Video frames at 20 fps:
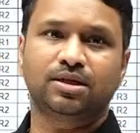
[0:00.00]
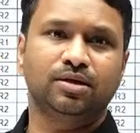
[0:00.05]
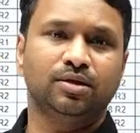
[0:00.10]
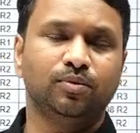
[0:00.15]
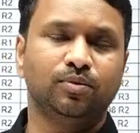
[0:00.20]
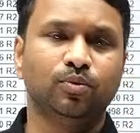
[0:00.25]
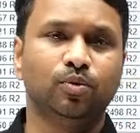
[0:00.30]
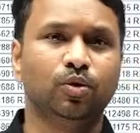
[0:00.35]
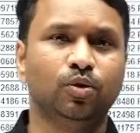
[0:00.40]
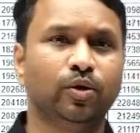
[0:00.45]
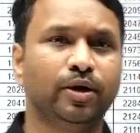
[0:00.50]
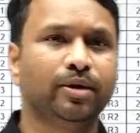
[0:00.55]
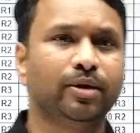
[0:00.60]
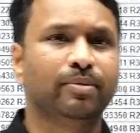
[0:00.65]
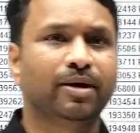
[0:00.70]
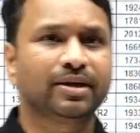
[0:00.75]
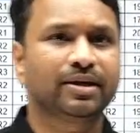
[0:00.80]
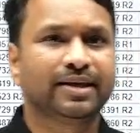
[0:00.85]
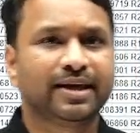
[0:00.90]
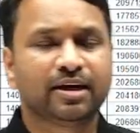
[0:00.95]
wo ek
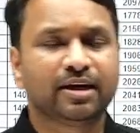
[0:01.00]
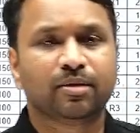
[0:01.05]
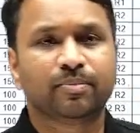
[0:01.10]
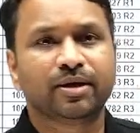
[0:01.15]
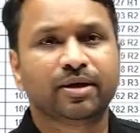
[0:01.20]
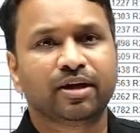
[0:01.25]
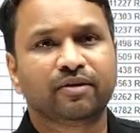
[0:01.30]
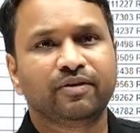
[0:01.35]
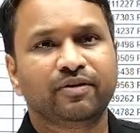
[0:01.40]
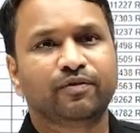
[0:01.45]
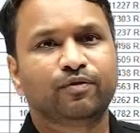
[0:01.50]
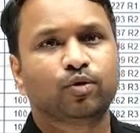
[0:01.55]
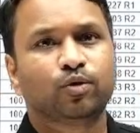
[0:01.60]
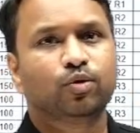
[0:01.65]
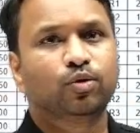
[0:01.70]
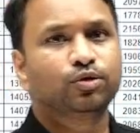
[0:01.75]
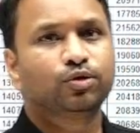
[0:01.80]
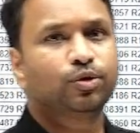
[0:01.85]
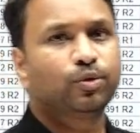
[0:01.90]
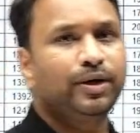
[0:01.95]
bar dekhna padega, we have to
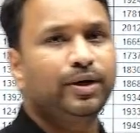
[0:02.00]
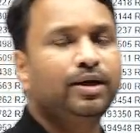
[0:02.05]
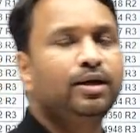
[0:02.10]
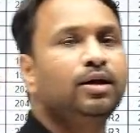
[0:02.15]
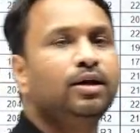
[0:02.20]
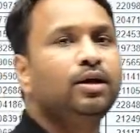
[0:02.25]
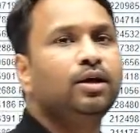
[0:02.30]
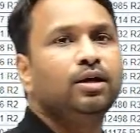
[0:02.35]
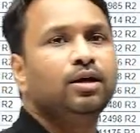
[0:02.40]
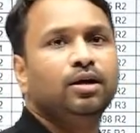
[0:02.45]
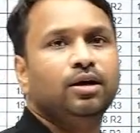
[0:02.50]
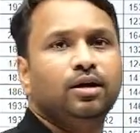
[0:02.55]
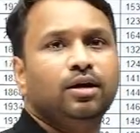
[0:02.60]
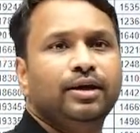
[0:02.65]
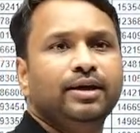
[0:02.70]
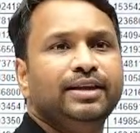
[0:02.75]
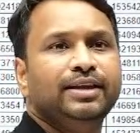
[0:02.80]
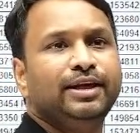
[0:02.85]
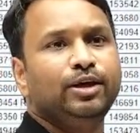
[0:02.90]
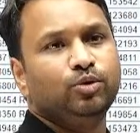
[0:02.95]
go through it.
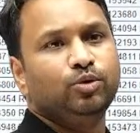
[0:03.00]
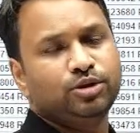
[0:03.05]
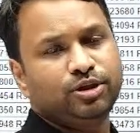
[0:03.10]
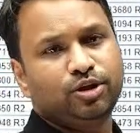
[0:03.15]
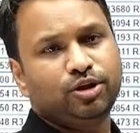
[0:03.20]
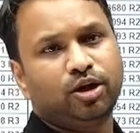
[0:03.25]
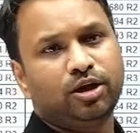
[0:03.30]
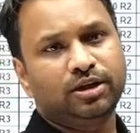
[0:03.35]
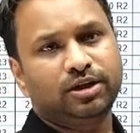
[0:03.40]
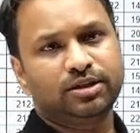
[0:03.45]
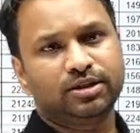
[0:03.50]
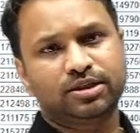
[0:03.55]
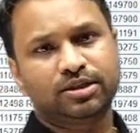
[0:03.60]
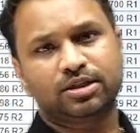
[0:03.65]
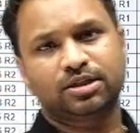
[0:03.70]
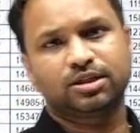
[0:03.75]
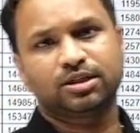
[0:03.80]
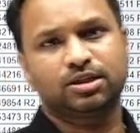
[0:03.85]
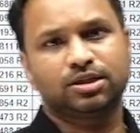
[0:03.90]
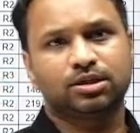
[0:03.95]
in the UG
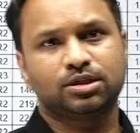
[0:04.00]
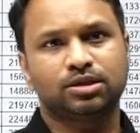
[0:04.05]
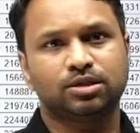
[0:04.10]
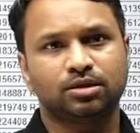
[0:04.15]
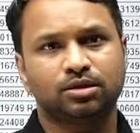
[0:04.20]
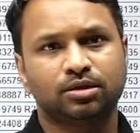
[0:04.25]
colleges.